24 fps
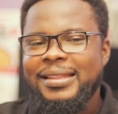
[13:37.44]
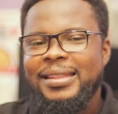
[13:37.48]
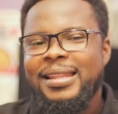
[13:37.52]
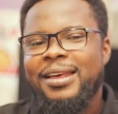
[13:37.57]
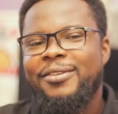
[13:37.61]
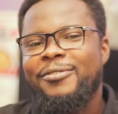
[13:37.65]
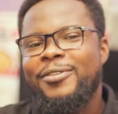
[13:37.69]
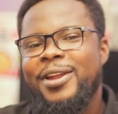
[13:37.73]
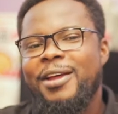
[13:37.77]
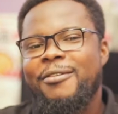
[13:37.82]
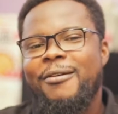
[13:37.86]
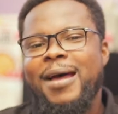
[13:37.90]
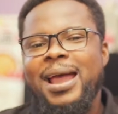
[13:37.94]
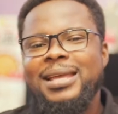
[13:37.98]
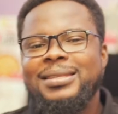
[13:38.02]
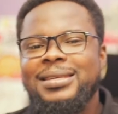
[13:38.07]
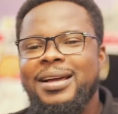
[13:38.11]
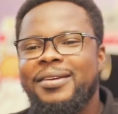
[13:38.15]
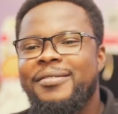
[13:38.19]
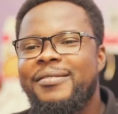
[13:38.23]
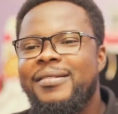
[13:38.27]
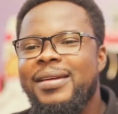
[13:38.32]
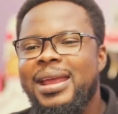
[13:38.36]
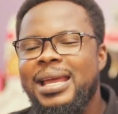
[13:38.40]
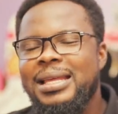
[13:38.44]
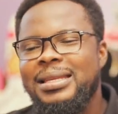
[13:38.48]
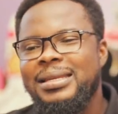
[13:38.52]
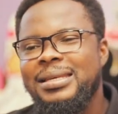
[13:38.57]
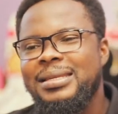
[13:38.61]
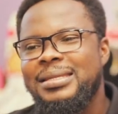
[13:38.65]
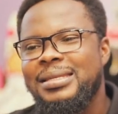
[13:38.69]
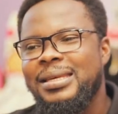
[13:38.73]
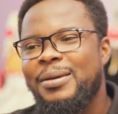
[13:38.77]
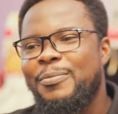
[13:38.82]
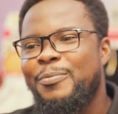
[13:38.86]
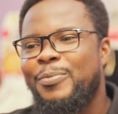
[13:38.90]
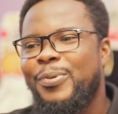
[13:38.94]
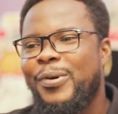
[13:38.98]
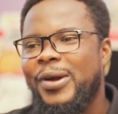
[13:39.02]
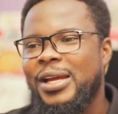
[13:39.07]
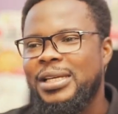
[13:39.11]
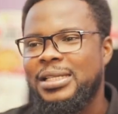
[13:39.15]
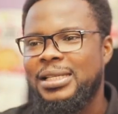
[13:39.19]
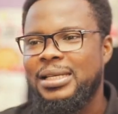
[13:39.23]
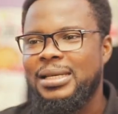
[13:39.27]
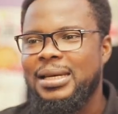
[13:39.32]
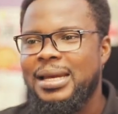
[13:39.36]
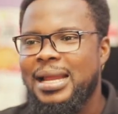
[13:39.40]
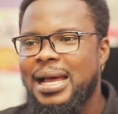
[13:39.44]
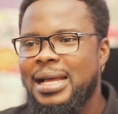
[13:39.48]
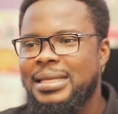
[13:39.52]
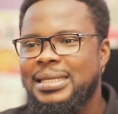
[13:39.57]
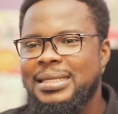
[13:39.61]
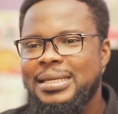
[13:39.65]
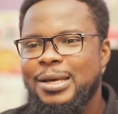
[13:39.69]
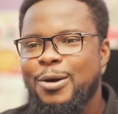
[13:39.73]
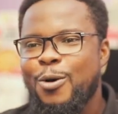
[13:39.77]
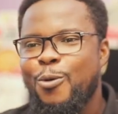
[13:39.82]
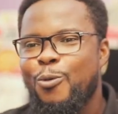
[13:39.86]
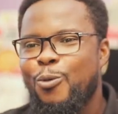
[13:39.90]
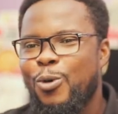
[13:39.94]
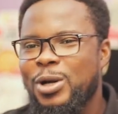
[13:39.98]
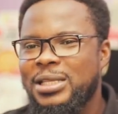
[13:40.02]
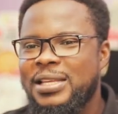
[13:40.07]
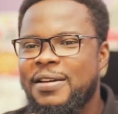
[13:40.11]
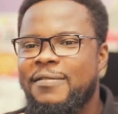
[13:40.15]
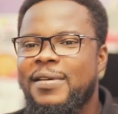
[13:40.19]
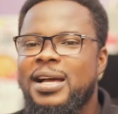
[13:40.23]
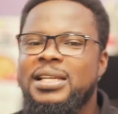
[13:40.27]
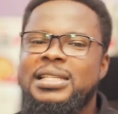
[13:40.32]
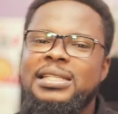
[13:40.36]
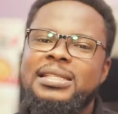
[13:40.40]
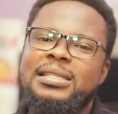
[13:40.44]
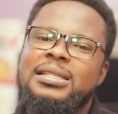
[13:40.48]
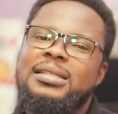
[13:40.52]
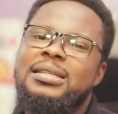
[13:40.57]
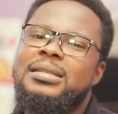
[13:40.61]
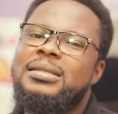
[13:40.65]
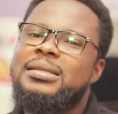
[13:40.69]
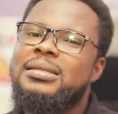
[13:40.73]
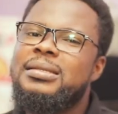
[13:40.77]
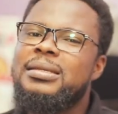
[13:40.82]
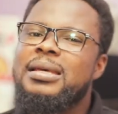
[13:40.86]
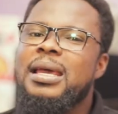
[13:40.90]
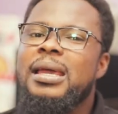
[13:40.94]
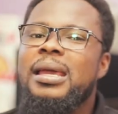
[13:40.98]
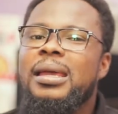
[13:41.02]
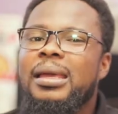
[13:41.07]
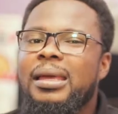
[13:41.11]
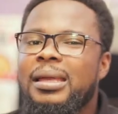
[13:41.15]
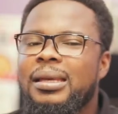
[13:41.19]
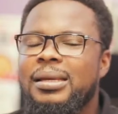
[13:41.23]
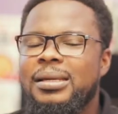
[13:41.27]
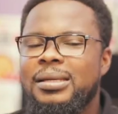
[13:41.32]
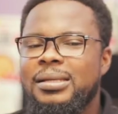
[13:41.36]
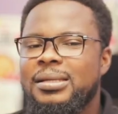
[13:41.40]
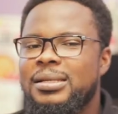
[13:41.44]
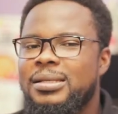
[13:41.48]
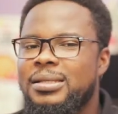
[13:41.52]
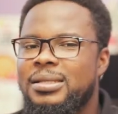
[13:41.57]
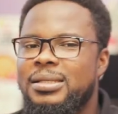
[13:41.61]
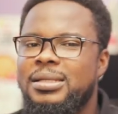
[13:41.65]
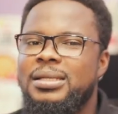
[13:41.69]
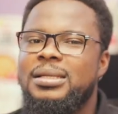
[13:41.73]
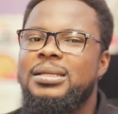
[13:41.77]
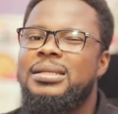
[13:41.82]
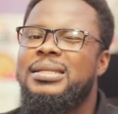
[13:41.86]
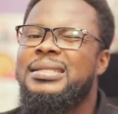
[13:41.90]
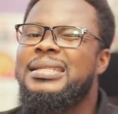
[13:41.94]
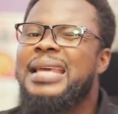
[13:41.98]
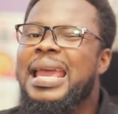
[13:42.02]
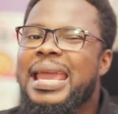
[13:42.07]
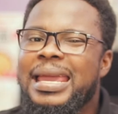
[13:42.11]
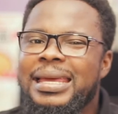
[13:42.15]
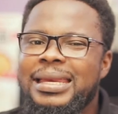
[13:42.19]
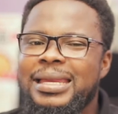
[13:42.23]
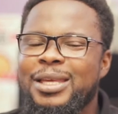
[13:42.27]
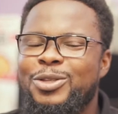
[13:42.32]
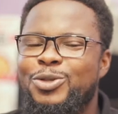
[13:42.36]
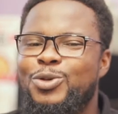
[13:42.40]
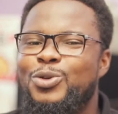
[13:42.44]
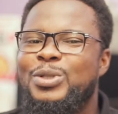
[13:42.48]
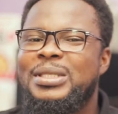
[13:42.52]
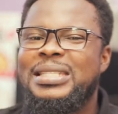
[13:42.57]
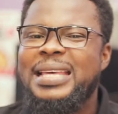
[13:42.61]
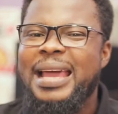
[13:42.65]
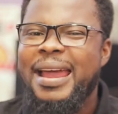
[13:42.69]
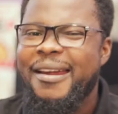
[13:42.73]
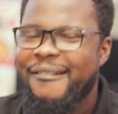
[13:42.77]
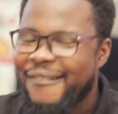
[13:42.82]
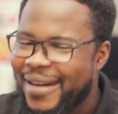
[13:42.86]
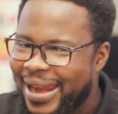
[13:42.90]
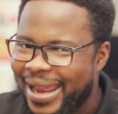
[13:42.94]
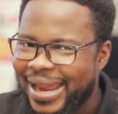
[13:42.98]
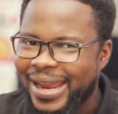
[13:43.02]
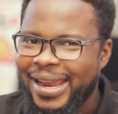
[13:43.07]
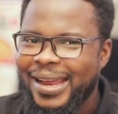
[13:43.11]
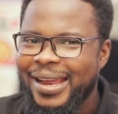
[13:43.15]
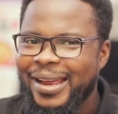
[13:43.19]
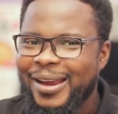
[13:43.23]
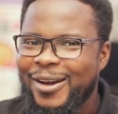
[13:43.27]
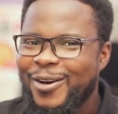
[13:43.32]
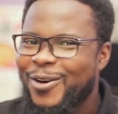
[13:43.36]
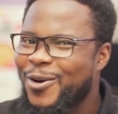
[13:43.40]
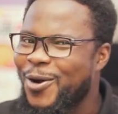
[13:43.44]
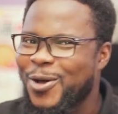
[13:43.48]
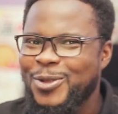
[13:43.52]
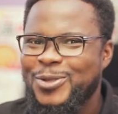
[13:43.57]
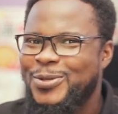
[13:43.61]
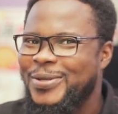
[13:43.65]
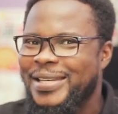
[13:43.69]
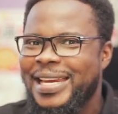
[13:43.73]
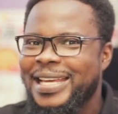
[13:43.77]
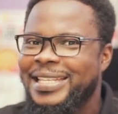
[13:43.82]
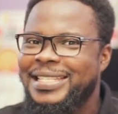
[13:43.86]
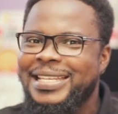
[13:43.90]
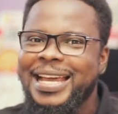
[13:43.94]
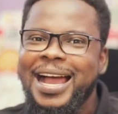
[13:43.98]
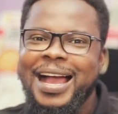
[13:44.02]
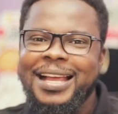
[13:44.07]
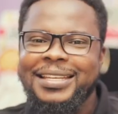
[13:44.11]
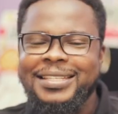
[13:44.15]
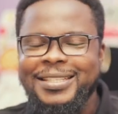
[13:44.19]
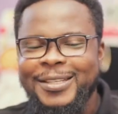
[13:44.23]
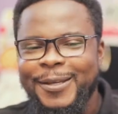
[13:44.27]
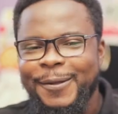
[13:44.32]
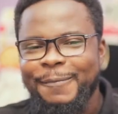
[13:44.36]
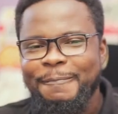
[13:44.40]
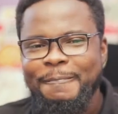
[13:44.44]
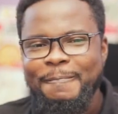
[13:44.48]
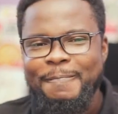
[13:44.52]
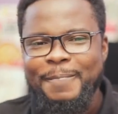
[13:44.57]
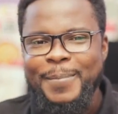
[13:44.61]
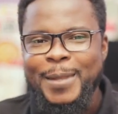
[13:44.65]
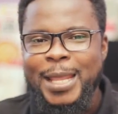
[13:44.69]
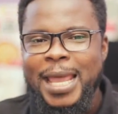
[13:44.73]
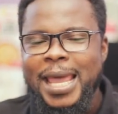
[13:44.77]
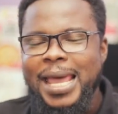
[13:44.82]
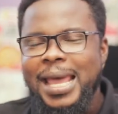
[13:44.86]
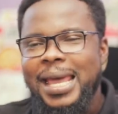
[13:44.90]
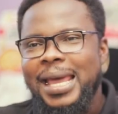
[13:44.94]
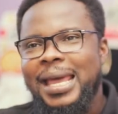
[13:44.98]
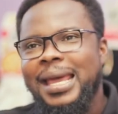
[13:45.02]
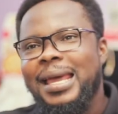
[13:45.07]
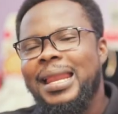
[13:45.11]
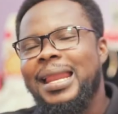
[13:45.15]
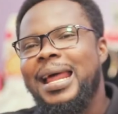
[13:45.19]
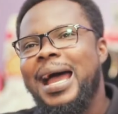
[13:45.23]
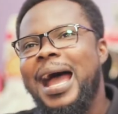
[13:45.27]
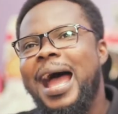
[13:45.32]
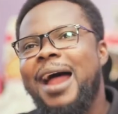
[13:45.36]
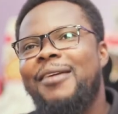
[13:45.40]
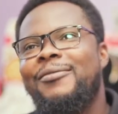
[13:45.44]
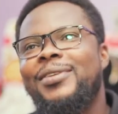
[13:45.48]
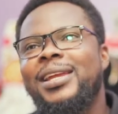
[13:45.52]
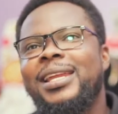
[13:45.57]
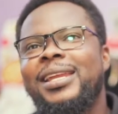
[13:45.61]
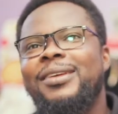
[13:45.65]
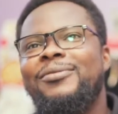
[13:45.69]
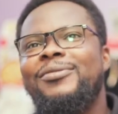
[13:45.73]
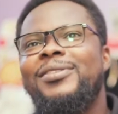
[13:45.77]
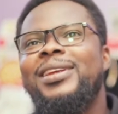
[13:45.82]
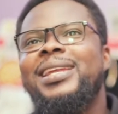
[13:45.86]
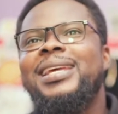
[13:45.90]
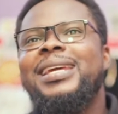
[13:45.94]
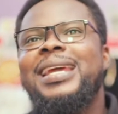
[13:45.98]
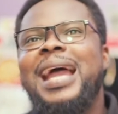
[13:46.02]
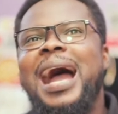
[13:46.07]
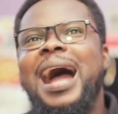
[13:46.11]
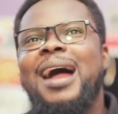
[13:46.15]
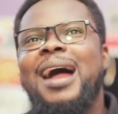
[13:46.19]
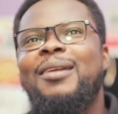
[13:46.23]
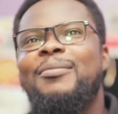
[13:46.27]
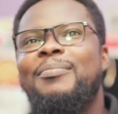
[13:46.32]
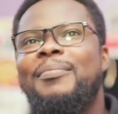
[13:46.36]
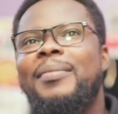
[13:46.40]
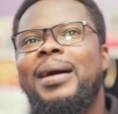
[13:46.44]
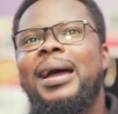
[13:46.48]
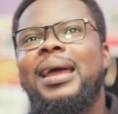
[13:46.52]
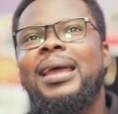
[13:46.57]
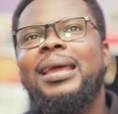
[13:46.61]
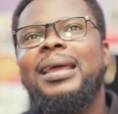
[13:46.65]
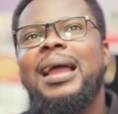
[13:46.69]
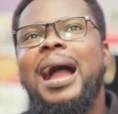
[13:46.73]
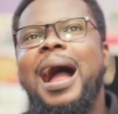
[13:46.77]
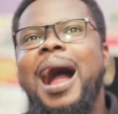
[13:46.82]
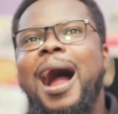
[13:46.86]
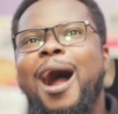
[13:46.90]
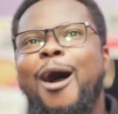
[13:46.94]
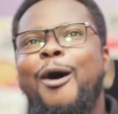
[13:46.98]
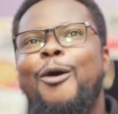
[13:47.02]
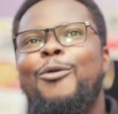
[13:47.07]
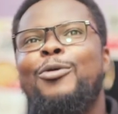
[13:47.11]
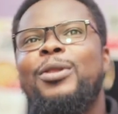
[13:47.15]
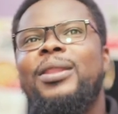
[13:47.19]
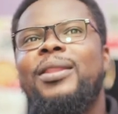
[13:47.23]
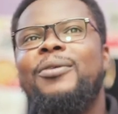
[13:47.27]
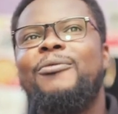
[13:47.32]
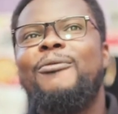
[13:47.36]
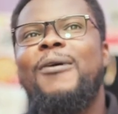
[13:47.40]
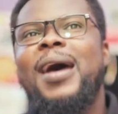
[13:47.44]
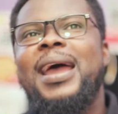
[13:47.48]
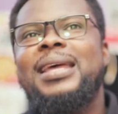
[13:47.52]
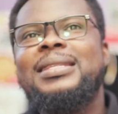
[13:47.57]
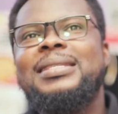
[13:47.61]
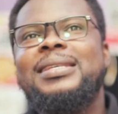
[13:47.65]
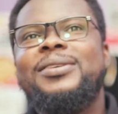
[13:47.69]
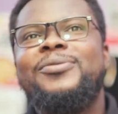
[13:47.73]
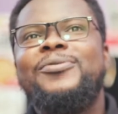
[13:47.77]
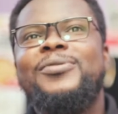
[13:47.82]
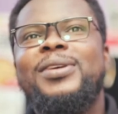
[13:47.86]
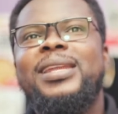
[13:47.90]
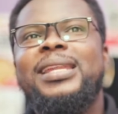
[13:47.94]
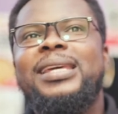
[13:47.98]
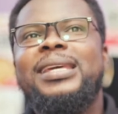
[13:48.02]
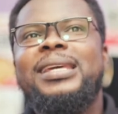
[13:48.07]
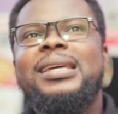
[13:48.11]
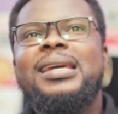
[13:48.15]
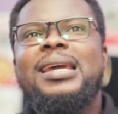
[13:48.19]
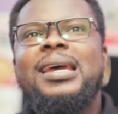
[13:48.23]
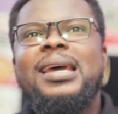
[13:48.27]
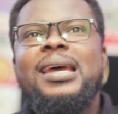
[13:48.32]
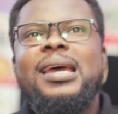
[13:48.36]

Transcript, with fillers: The writer created this impression that whatever she's saying it to Tariq, not to the judge. And I really, really admire how the writer really